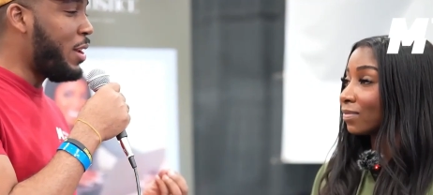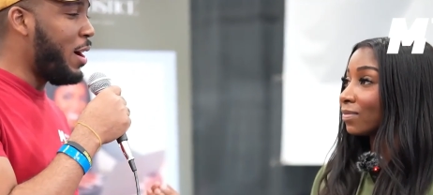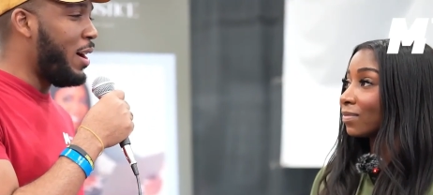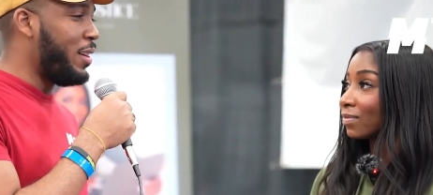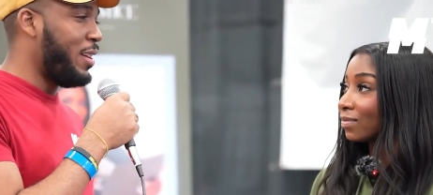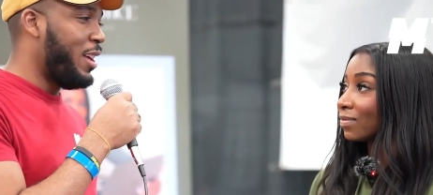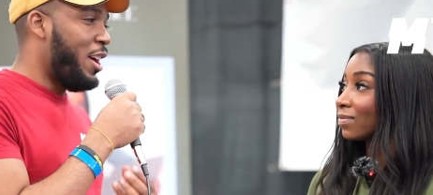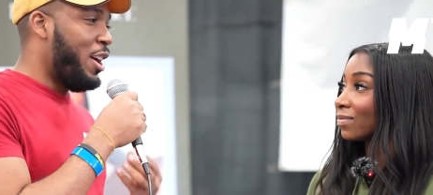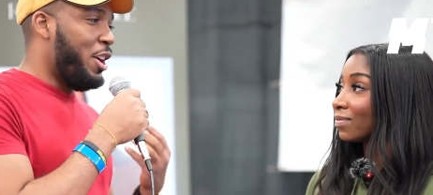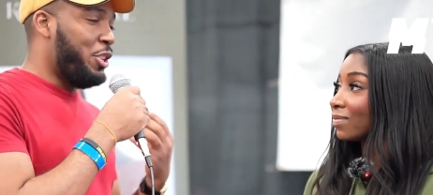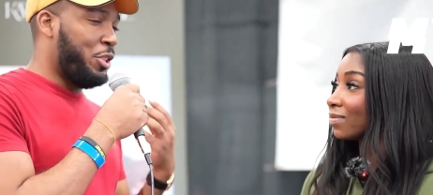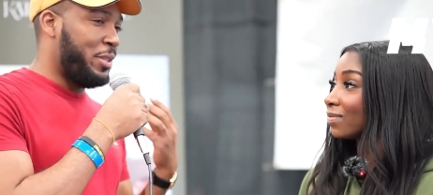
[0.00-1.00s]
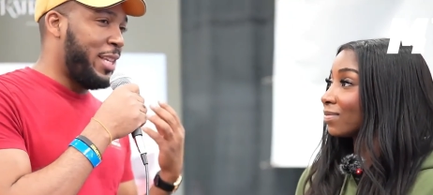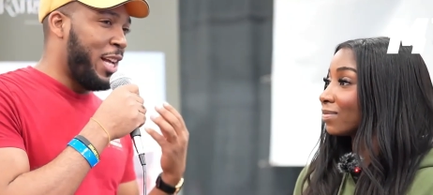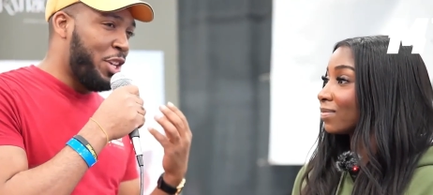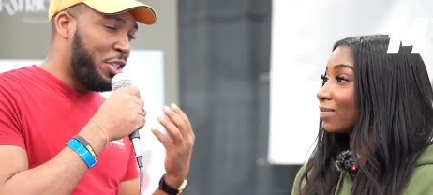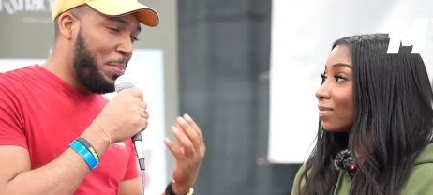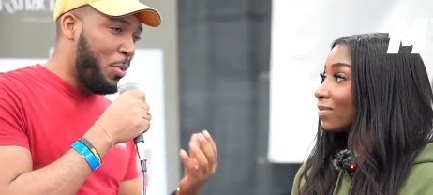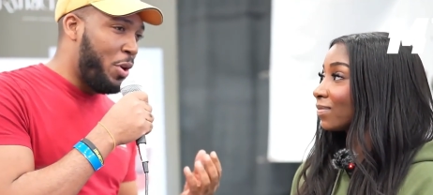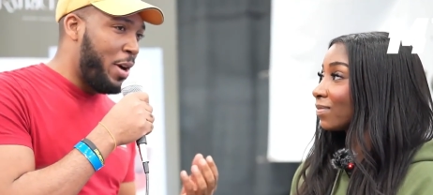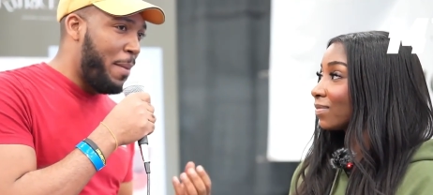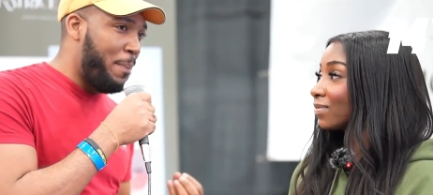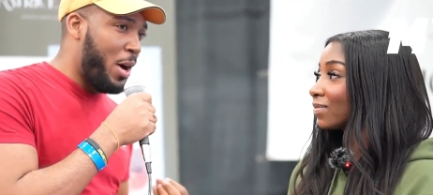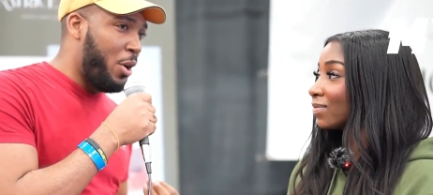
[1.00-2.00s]
Speaker 1: on. So, tell us
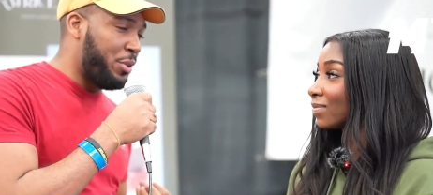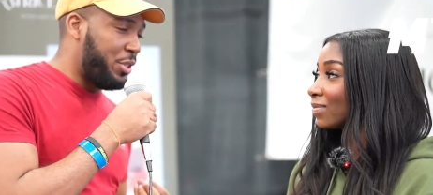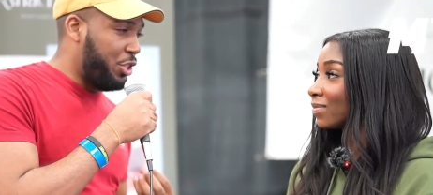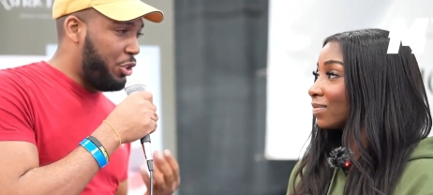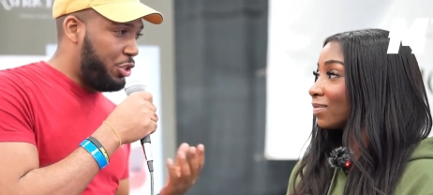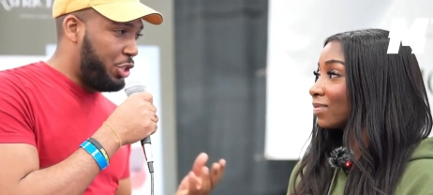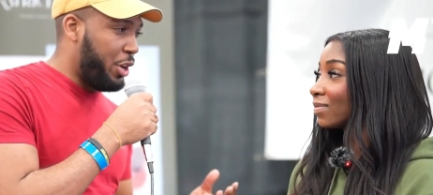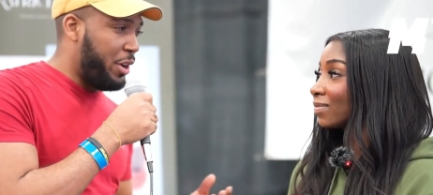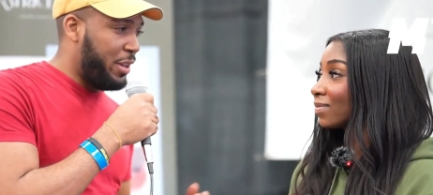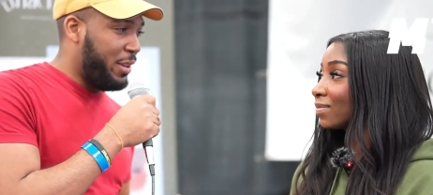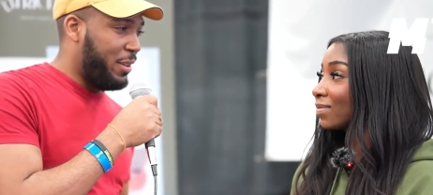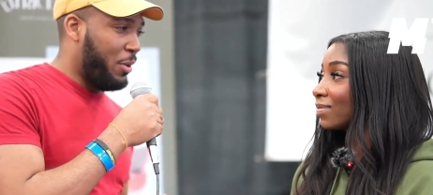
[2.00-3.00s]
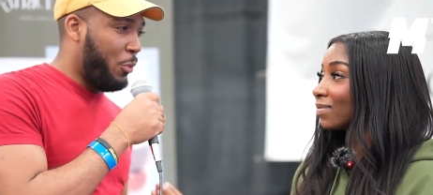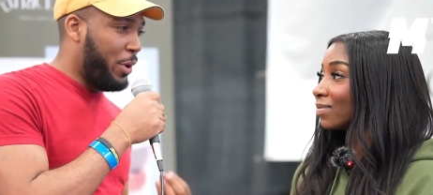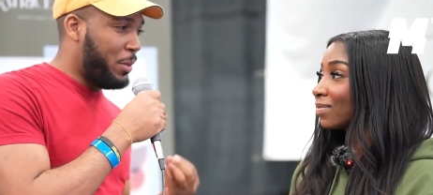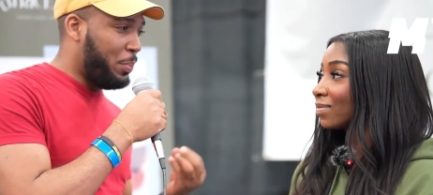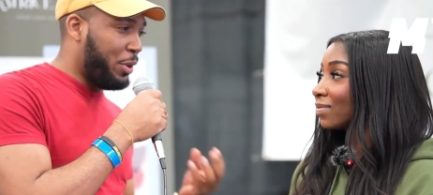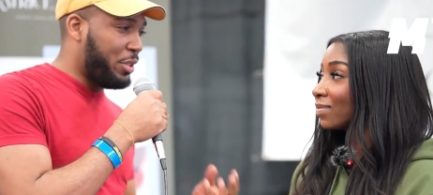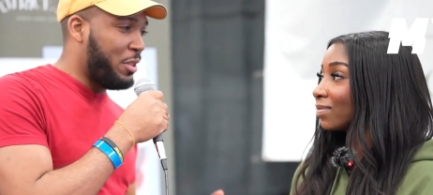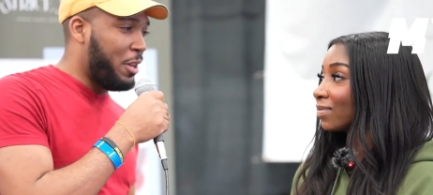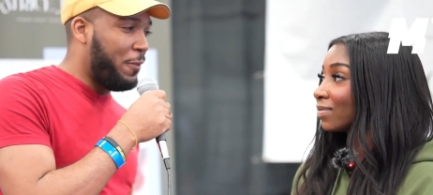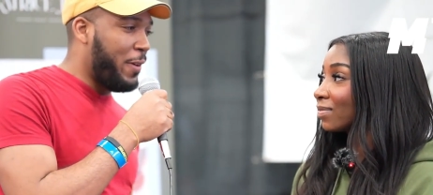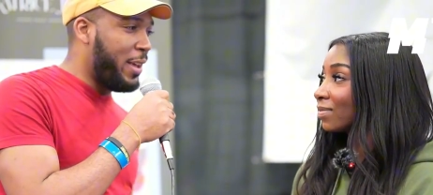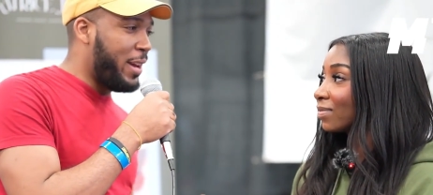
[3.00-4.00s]
more about your journey with
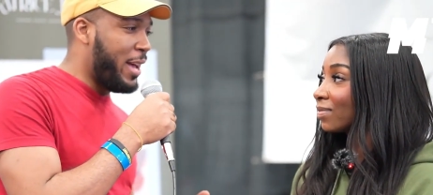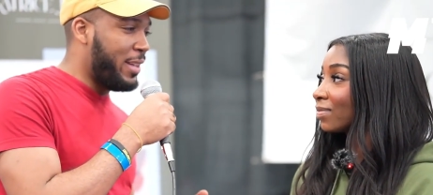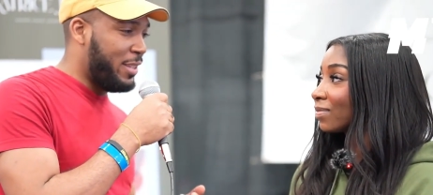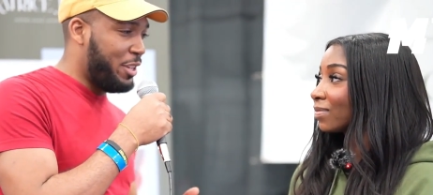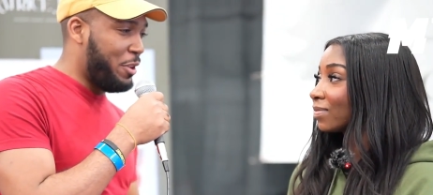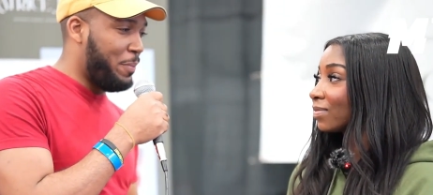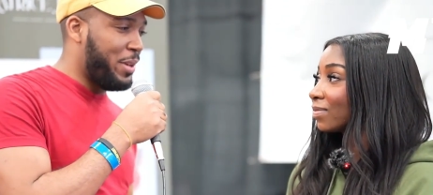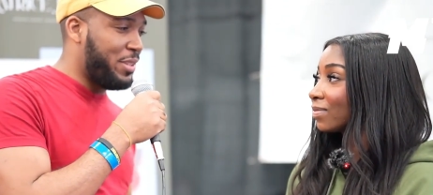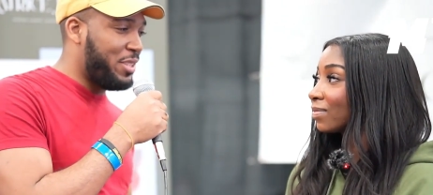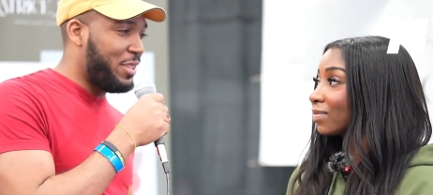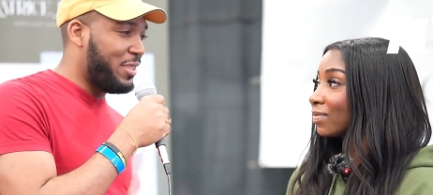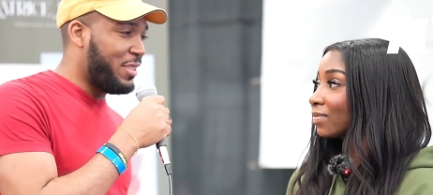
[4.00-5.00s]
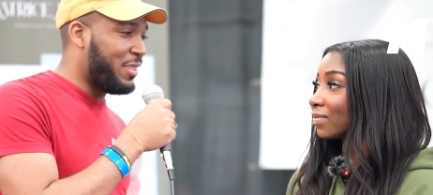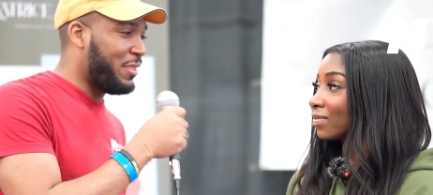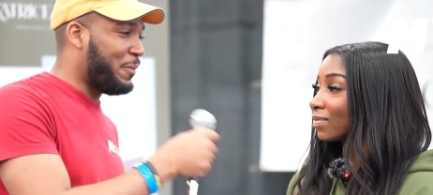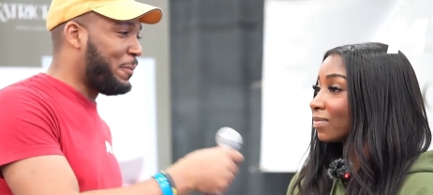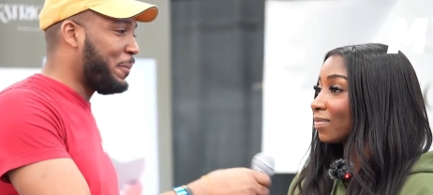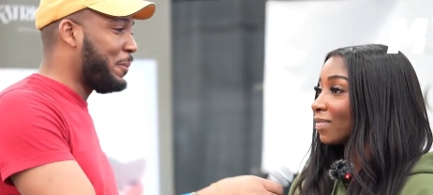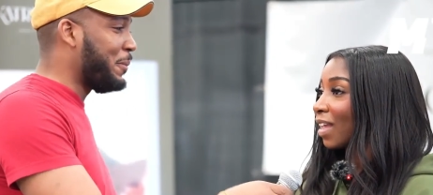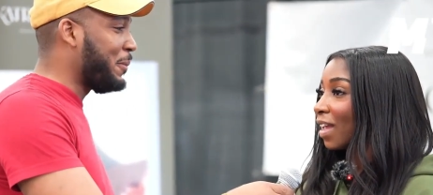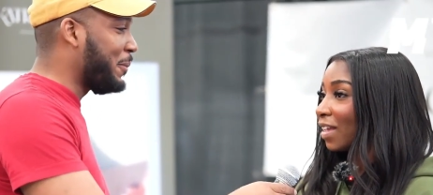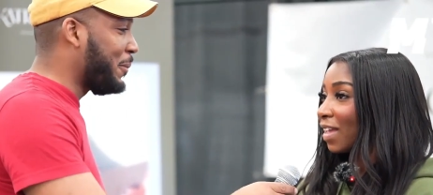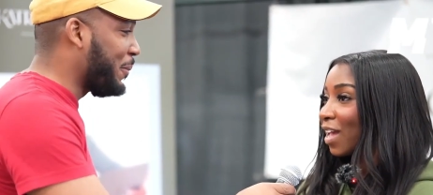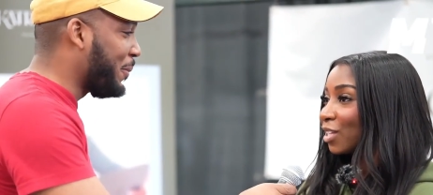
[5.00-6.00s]
personal finance and your business.
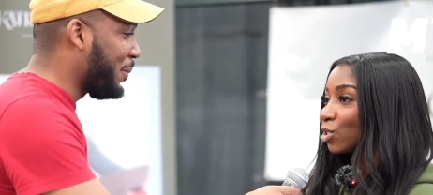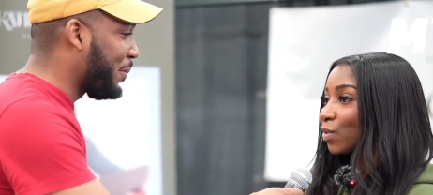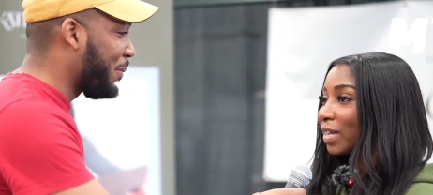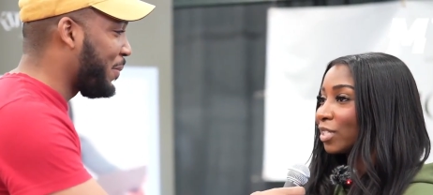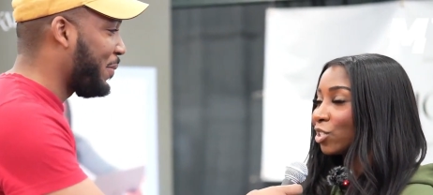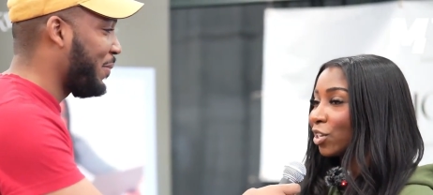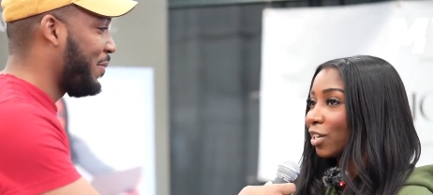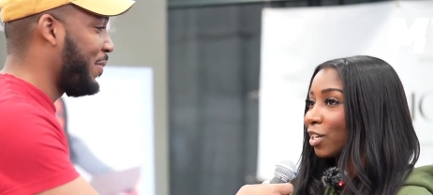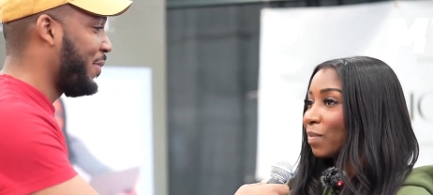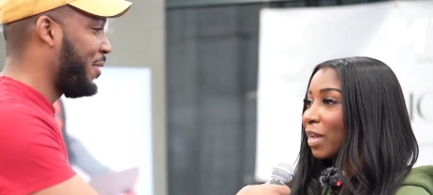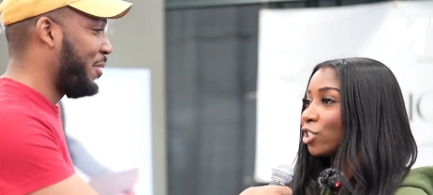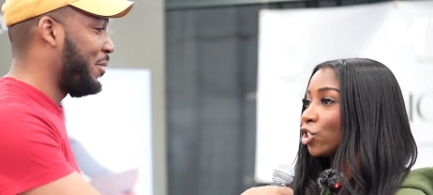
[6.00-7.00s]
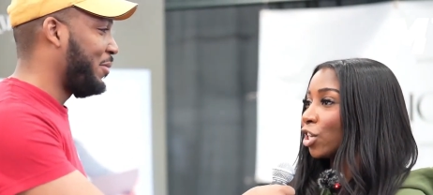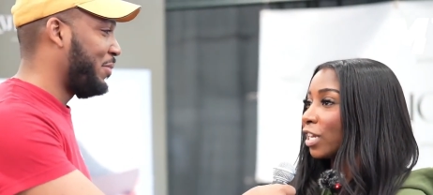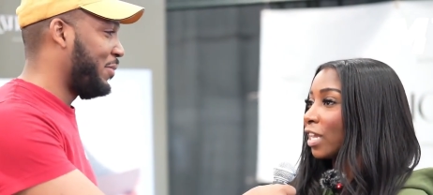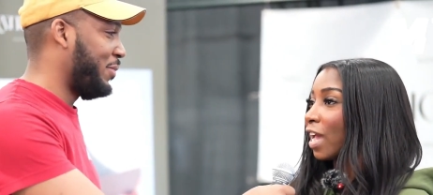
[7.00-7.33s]
Speaker 2: Yeah, so I started my journey